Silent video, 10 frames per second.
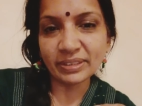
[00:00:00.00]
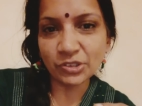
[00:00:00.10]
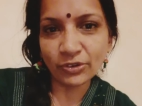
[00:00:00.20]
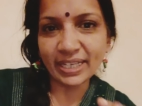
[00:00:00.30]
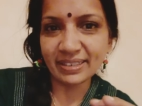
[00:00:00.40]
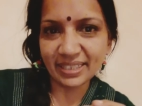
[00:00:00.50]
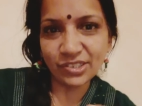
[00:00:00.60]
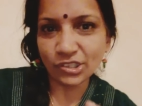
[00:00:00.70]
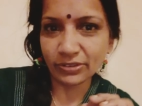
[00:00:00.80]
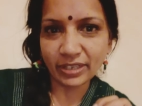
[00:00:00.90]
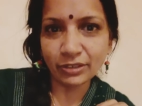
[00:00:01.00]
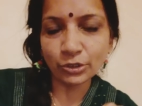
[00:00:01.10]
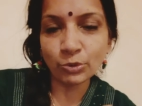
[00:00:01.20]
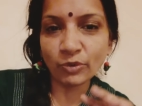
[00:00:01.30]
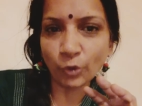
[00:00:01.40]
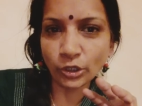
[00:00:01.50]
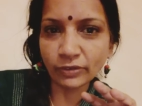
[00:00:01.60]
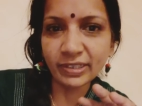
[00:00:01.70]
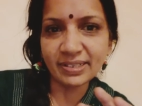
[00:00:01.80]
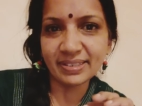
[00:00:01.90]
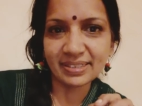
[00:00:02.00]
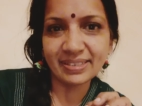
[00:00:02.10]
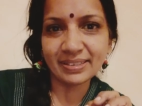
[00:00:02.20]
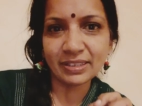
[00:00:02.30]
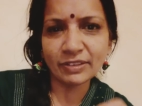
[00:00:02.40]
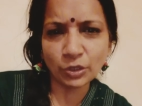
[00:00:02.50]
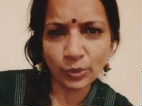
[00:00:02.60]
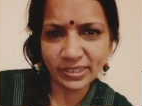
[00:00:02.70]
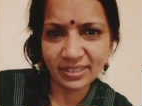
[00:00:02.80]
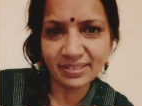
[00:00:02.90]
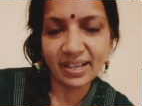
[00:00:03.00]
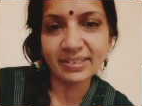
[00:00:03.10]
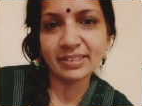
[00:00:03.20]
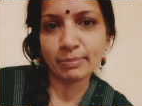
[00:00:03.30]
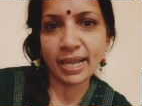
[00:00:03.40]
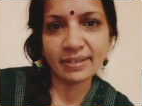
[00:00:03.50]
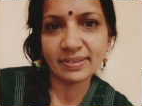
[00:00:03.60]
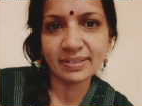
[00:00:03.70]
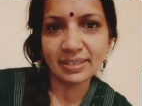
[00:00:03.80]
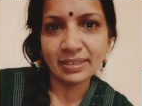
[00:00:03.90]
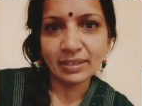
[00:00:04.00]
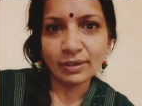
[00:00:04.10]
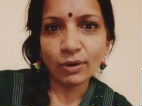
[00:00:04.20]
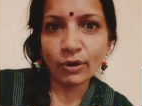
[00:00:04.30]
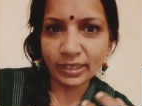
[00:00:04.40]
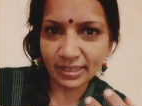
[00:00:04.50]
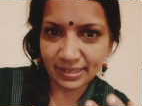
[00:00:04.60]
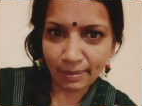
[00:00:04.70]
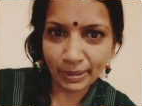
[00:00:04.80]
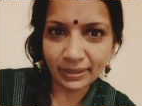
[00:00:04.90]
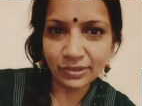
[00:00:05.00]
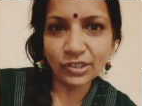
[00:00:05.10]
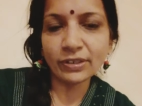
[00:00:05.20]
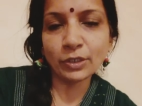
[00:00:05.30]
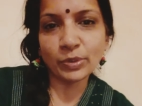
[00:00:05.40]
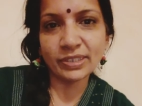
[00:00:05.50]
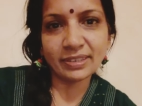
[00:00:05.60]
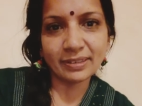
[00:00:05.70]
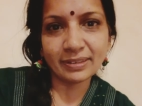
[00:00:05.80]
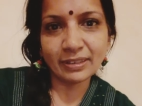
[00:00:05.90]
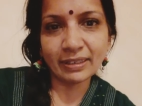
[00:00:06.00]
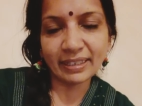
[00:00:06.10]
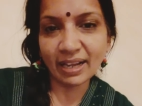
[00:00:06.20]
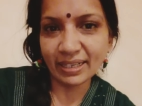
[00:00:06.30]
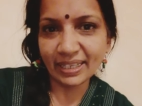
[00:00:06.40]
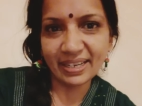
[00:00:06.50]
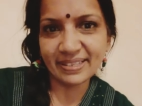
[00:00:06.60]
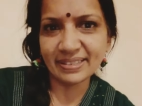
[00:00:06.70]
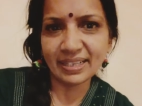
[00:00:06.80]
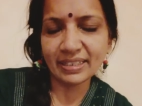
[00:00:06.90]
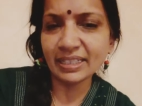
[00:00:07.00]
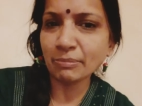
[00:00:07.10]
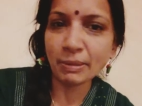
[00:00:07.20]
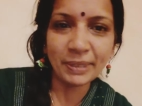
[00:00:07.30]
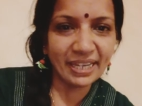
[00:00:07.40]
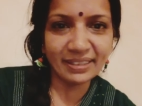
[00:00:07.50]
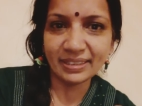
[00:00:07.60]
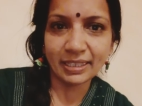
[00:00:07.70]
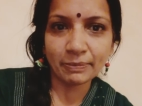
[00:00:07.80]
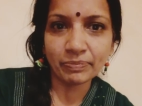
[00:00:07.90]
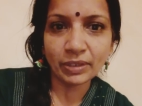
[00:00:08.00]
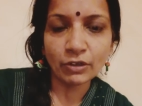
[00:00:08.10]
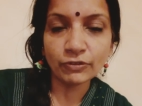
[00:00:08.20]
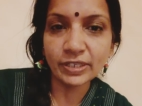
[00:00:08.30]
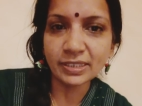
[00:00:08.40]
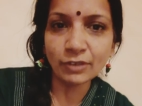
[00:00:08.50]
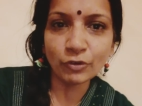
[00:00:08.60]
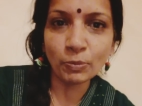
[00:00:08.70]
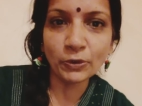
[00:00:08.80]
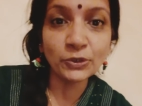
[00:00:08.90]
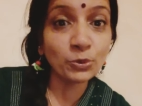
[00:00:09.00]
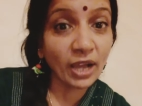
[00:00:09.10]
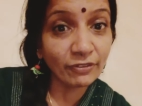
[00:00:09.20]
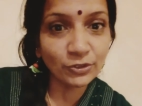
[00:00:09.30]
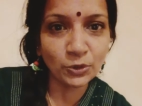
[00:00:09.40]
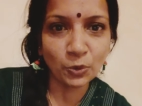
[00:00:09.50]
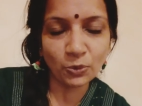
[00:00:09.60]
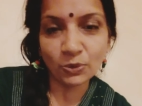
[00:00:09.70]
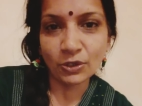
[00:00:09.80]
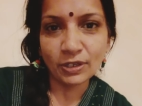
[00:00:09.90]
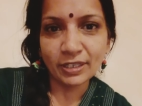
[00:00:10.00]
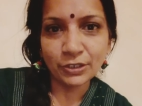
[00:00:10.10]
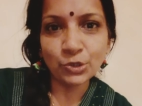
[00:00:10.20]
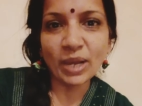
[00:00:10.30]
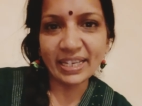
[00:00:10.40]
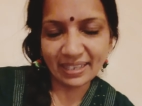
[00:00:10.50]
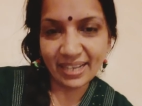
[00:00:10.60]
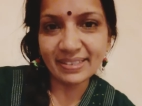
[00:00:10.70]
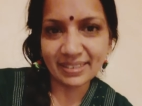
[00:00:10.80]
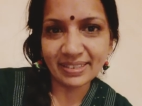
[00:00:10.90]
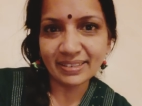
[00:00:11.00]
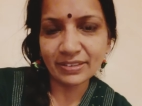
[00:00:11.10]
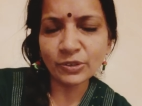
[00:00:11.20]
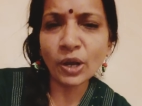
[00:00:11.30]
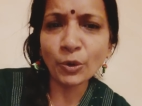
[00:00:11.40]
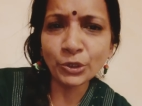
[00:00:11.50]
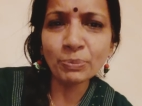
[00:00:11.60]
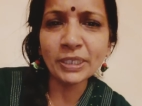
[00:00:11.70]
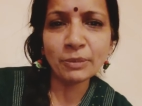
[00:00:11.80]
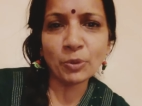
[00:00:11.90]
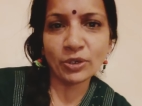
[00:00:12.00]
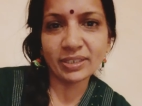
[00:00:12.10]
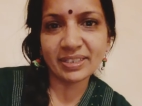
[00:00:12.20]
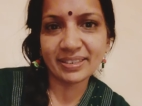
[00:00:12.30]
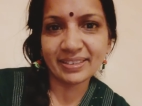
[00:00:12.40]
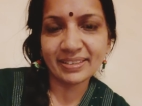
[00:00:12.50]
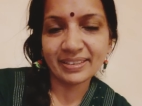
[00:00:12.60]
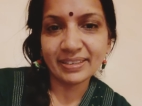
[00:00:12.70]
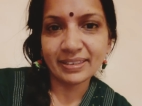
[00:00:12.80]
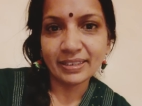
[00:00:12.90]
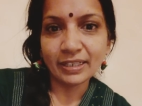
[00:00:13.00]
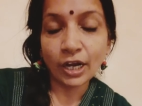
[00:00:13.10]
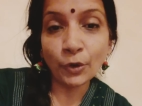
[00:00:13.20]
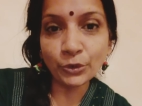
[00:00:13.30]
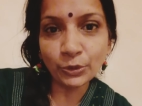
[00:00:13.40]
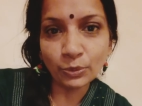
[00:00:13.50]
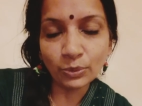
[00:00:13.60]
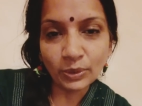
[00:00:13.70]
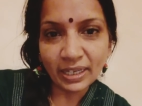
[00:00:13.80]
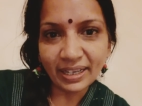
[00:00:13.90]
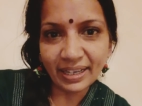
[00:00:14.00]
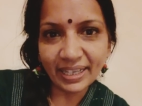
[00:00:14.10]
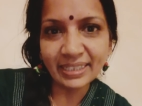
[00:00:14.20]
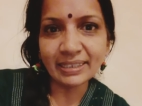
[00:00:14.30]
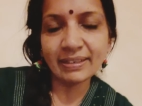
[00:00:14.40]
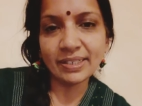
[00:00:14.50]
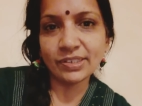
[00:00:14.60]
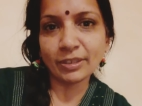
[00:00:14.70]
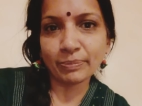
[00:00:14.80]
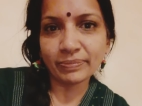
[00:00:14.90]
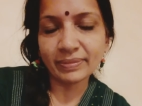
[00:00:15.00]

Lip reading: trait in children. Whatever is this, if a question is asked in maths or it is some other general question regarding an essay, it may be anything. First and foremost you have to know to analyze it. So how do you build upon it? How do you encourage them